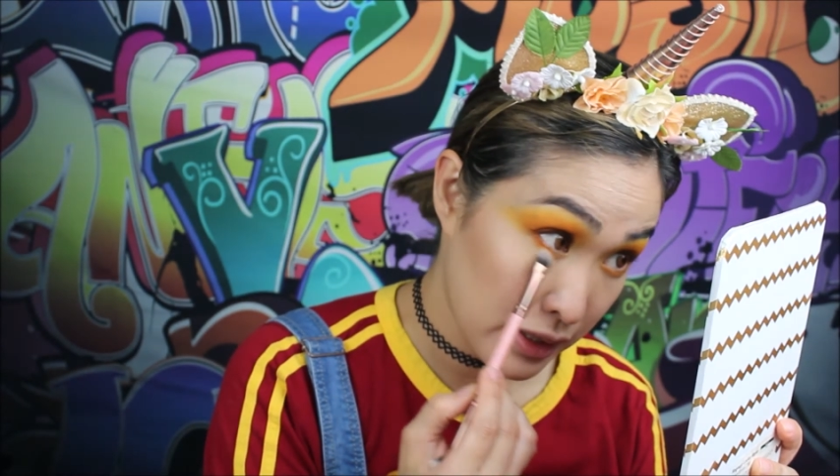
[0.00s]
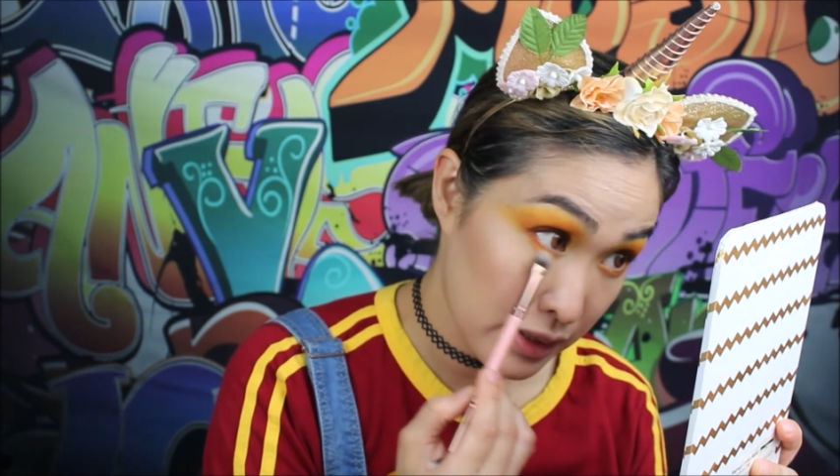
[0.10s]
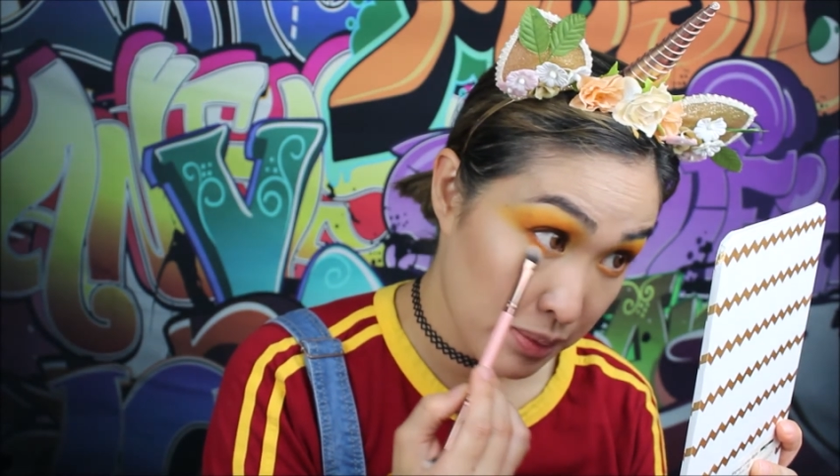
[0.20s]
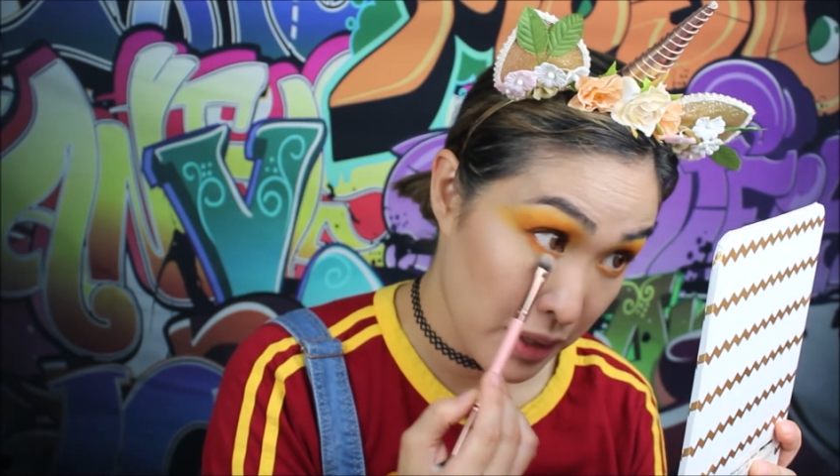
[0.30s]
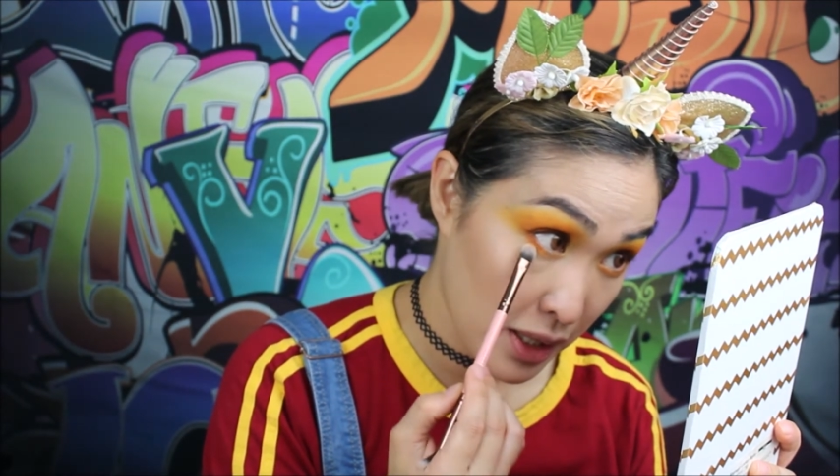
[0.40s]

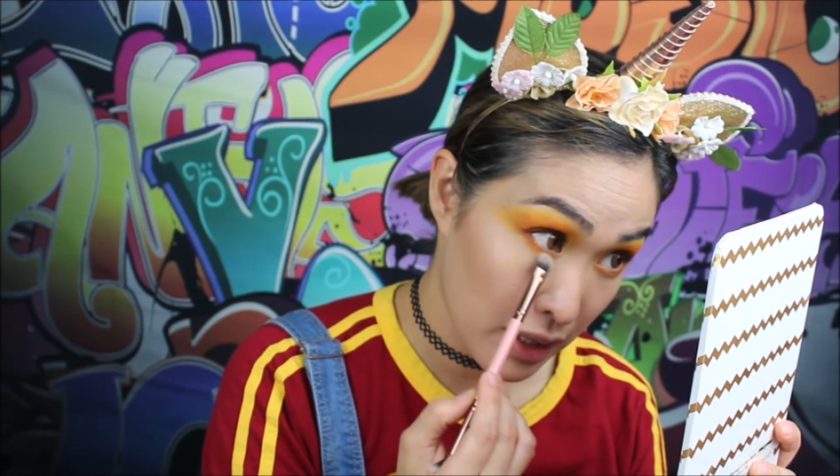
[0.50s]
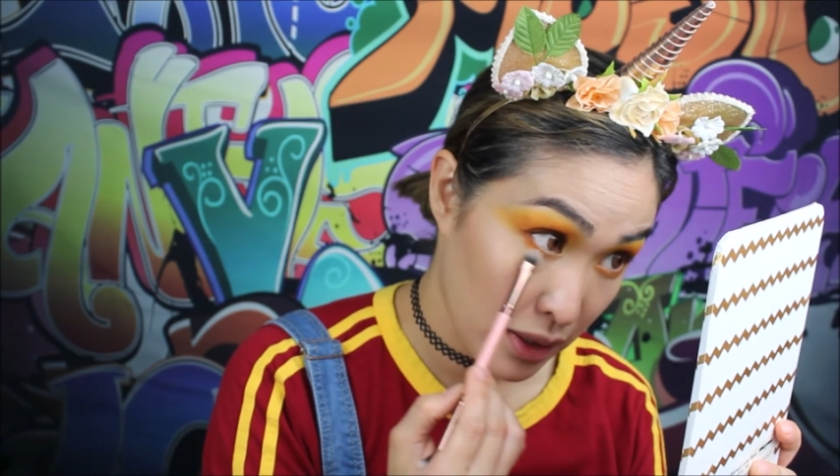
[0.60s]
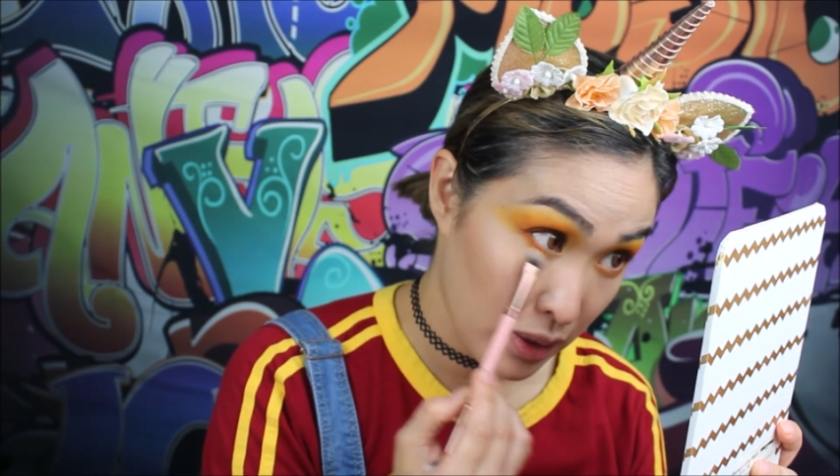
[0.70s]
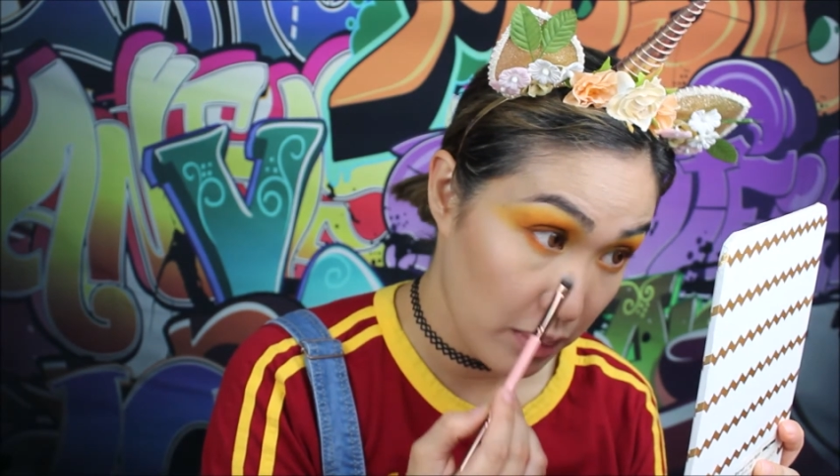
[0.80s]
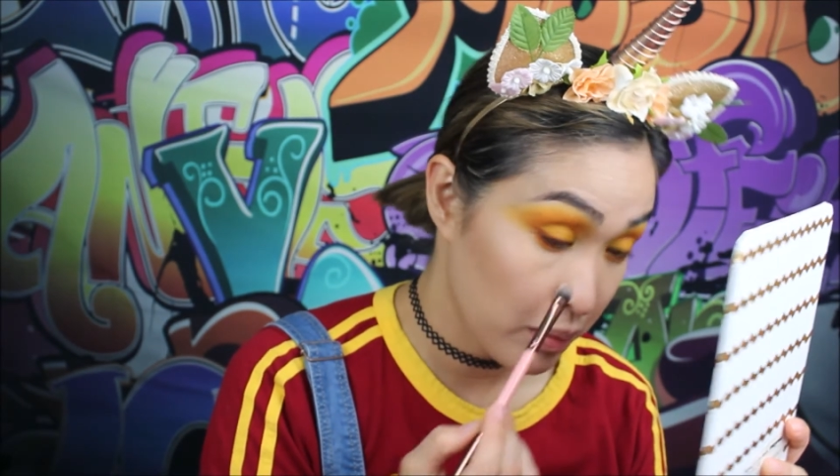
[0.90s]
just make it a little,